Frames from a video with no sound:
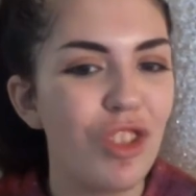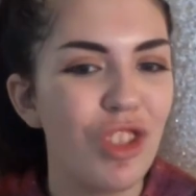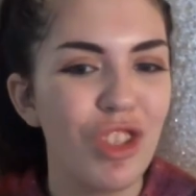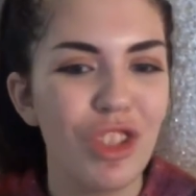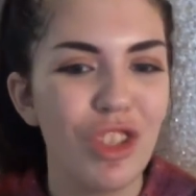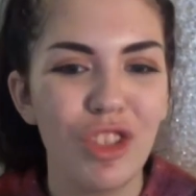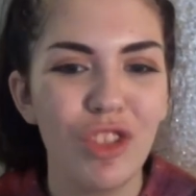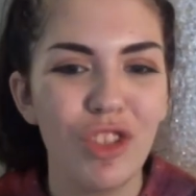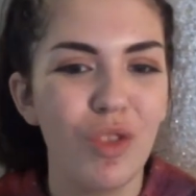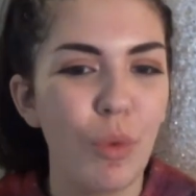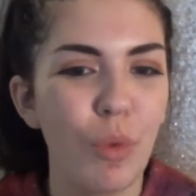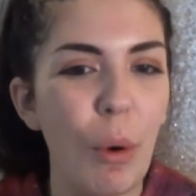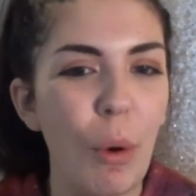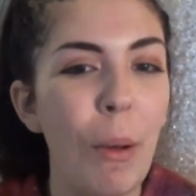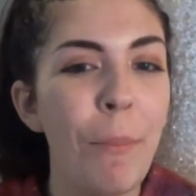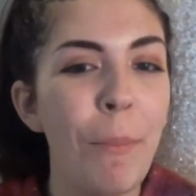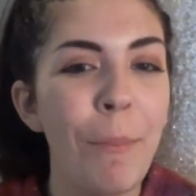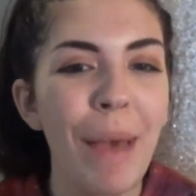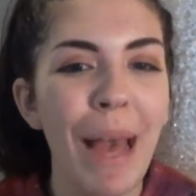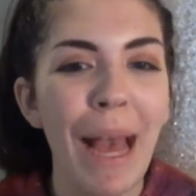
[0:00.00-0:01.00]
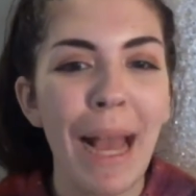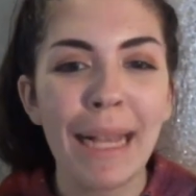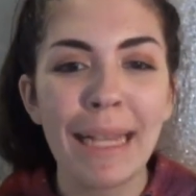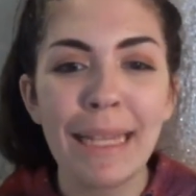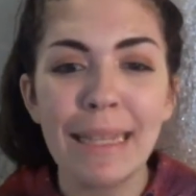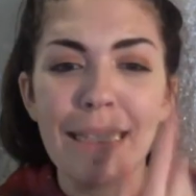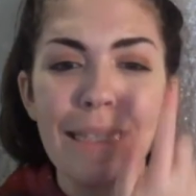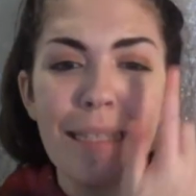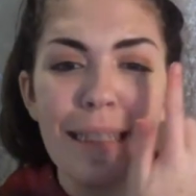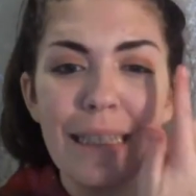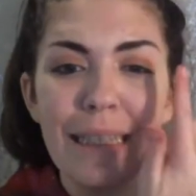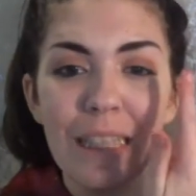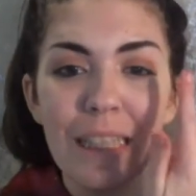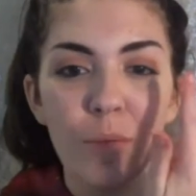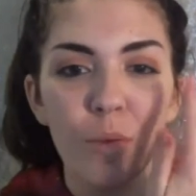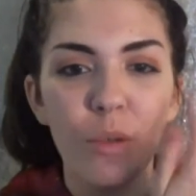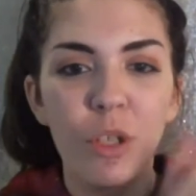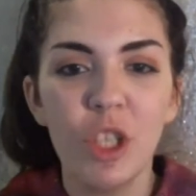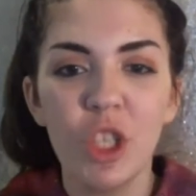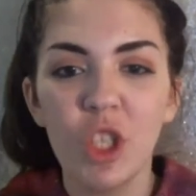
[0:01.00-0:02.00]
They're just growing back, and then this
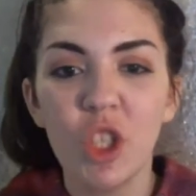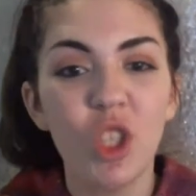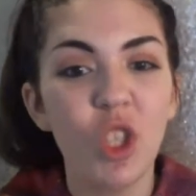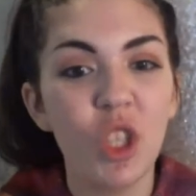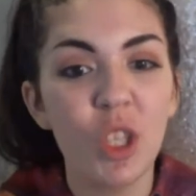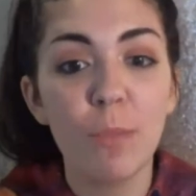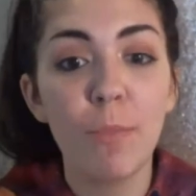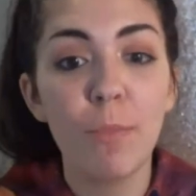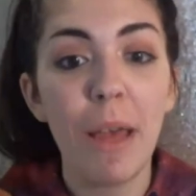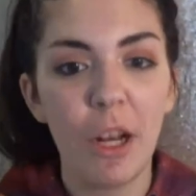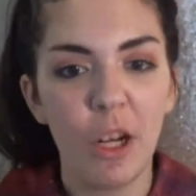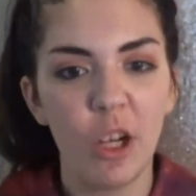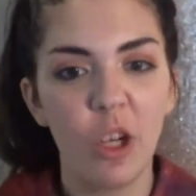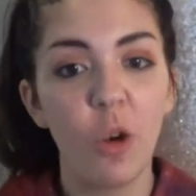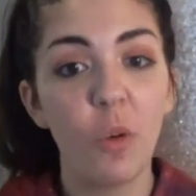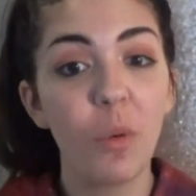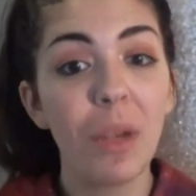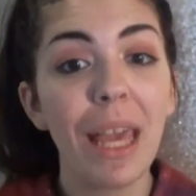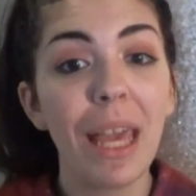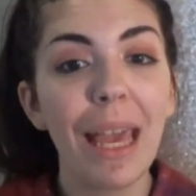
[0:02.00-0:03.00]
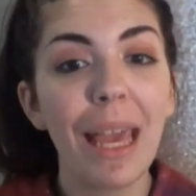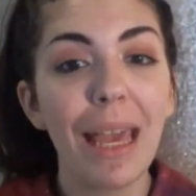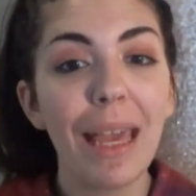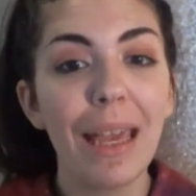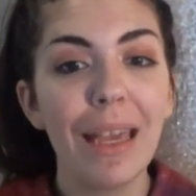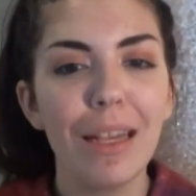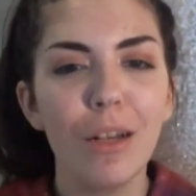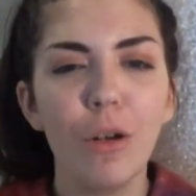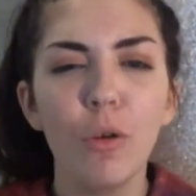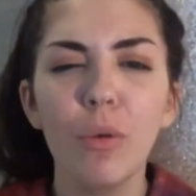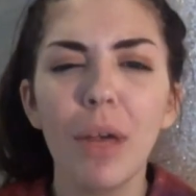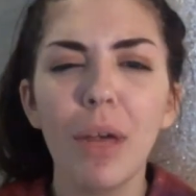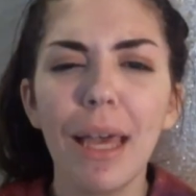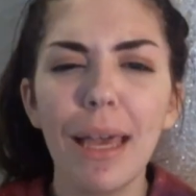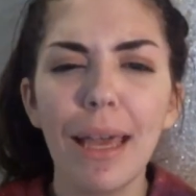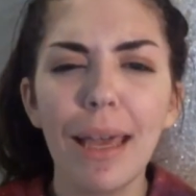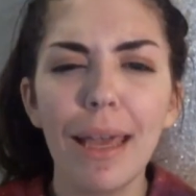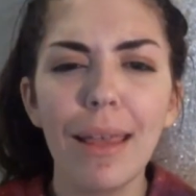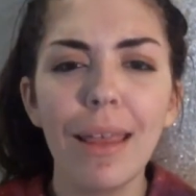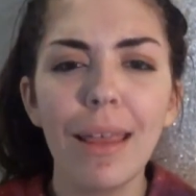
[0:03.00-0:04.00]
one just looks better, okay?
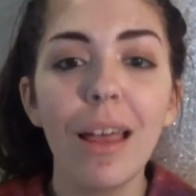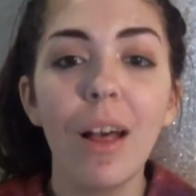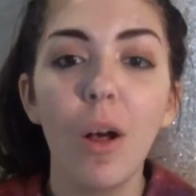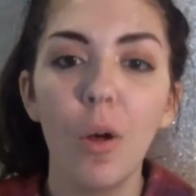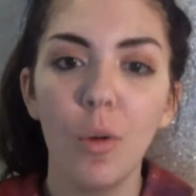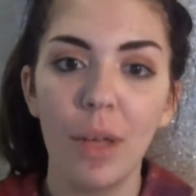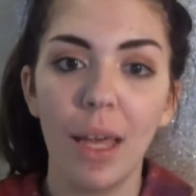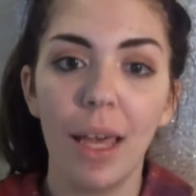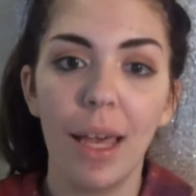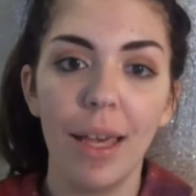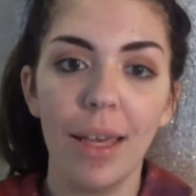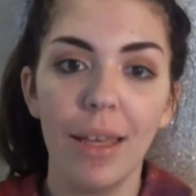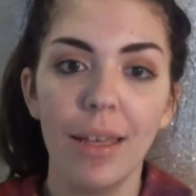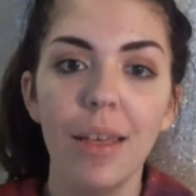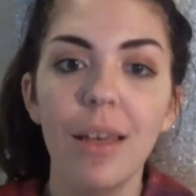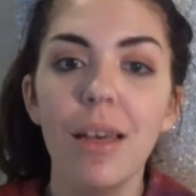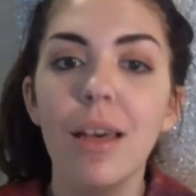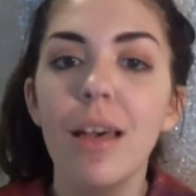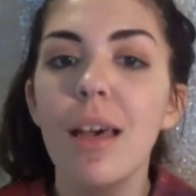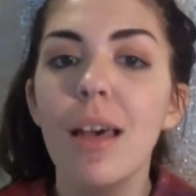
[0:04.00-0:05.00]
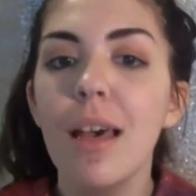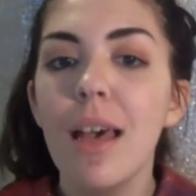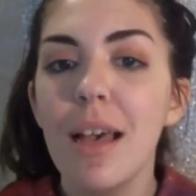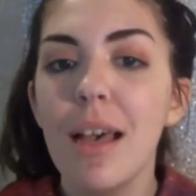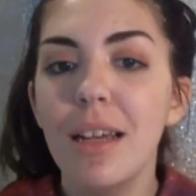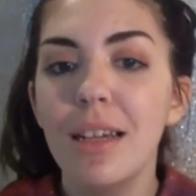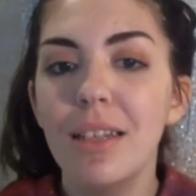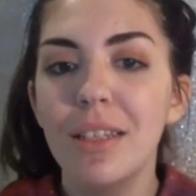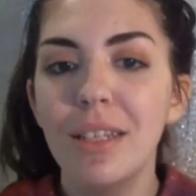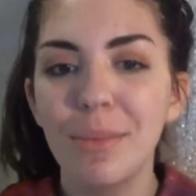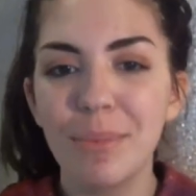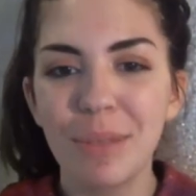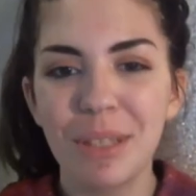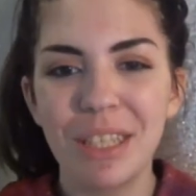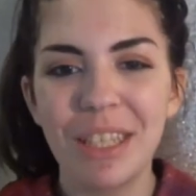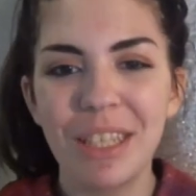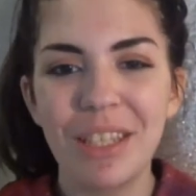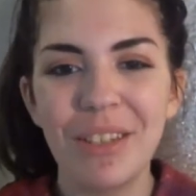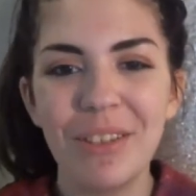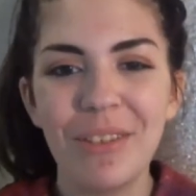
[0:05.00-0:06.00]
Okay? Okay. Number
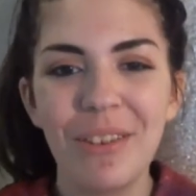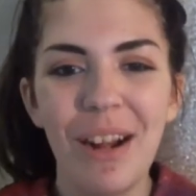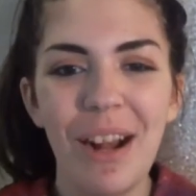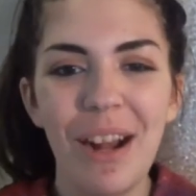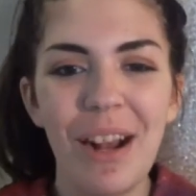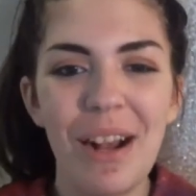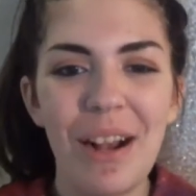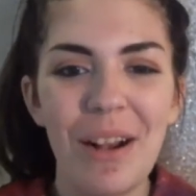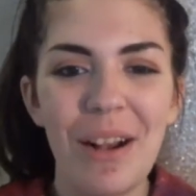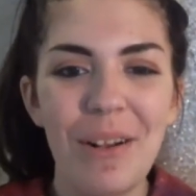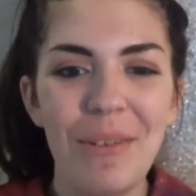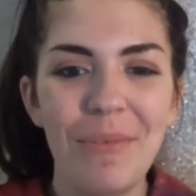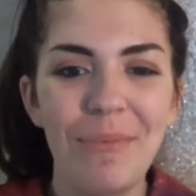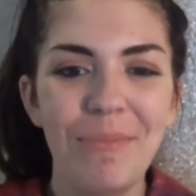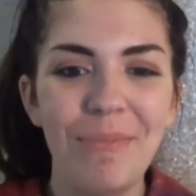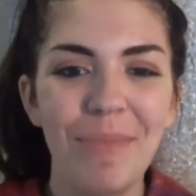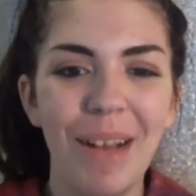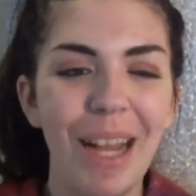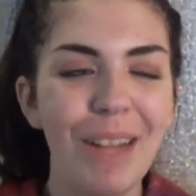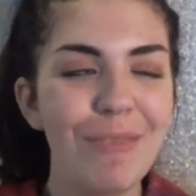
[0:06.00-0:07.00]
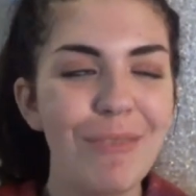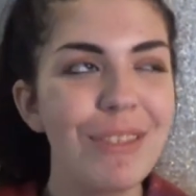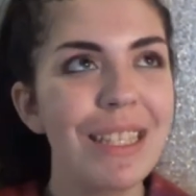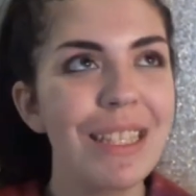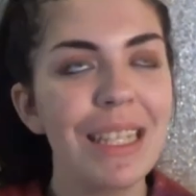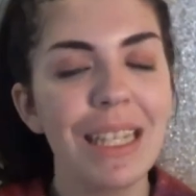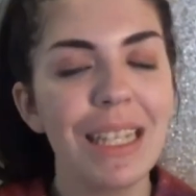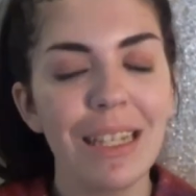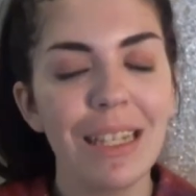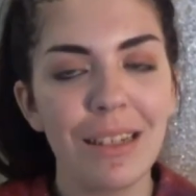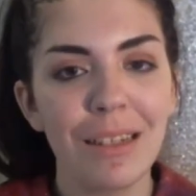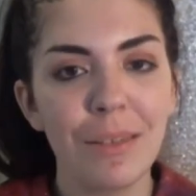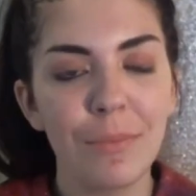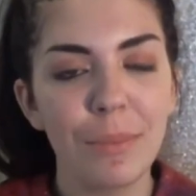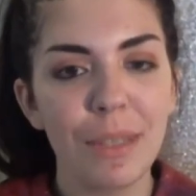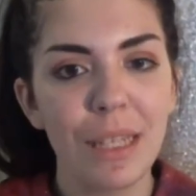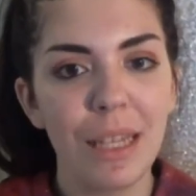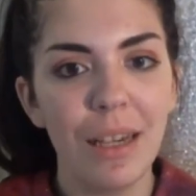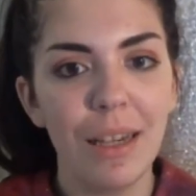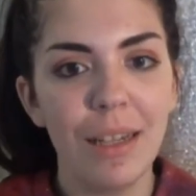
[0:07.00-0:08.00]
two, I wasn't here
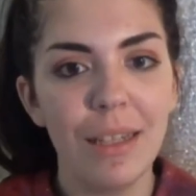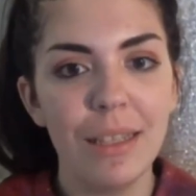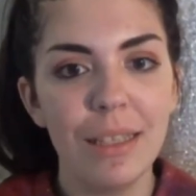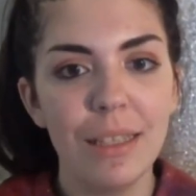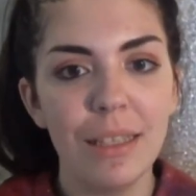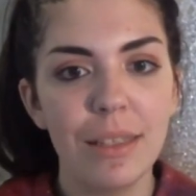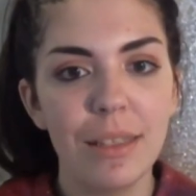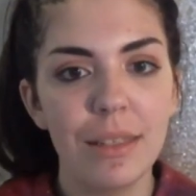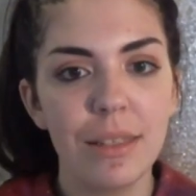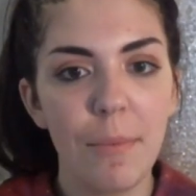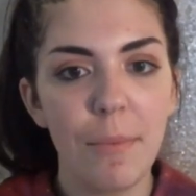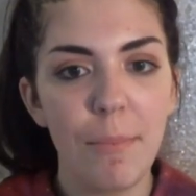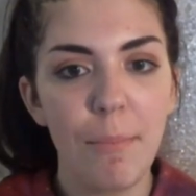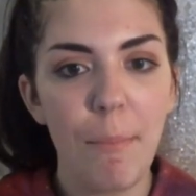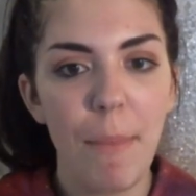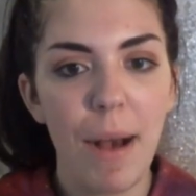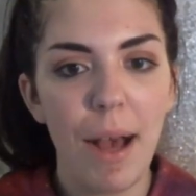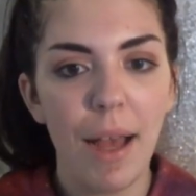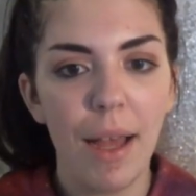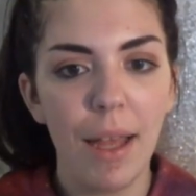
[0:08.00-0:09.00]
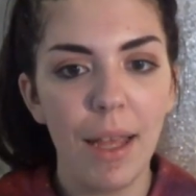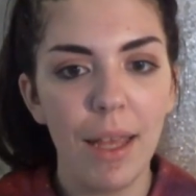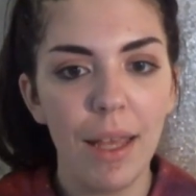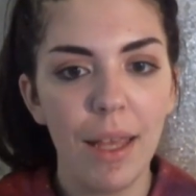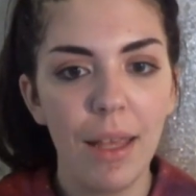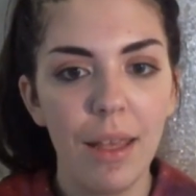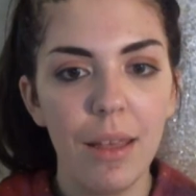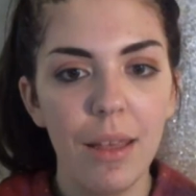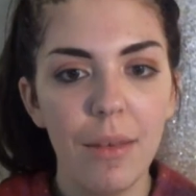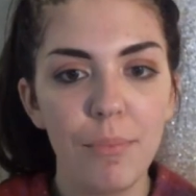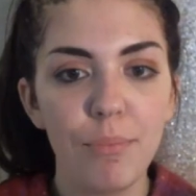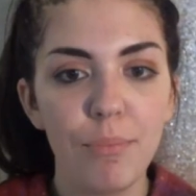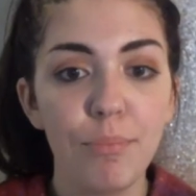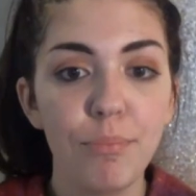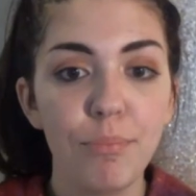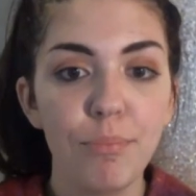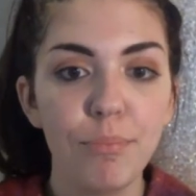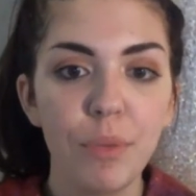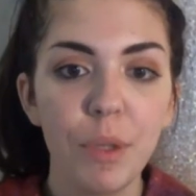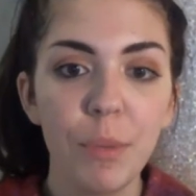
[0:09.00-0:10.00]
because my
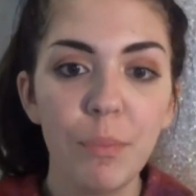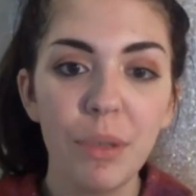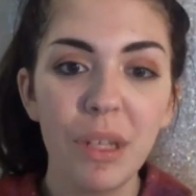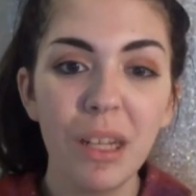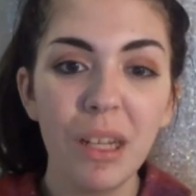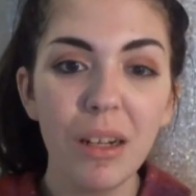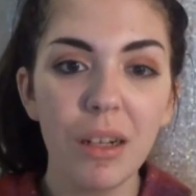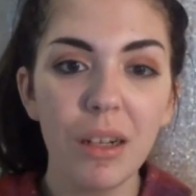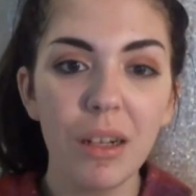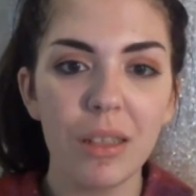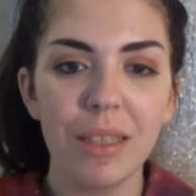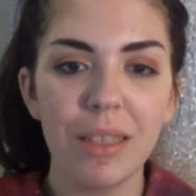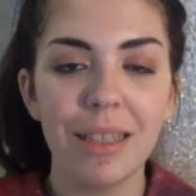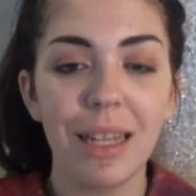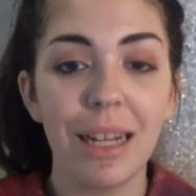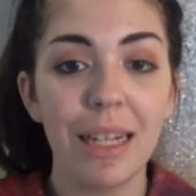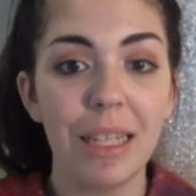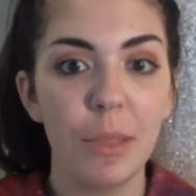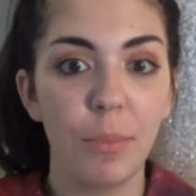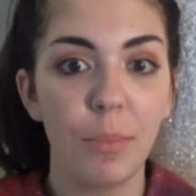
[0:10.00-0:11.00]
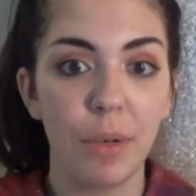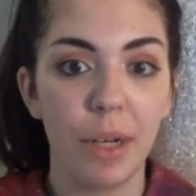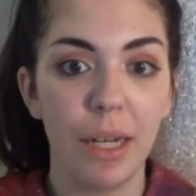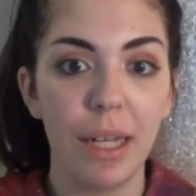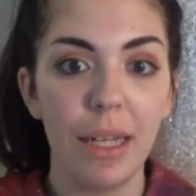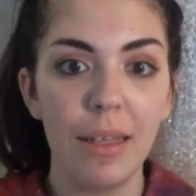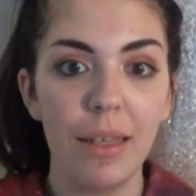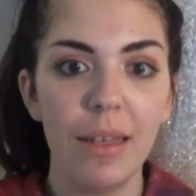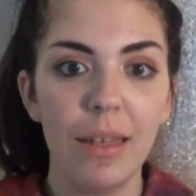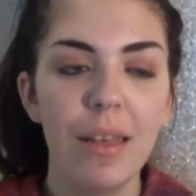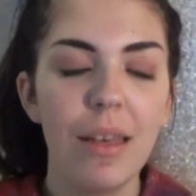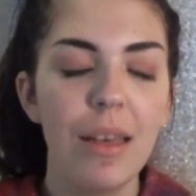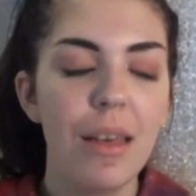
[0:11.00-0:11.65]
computer decided to break.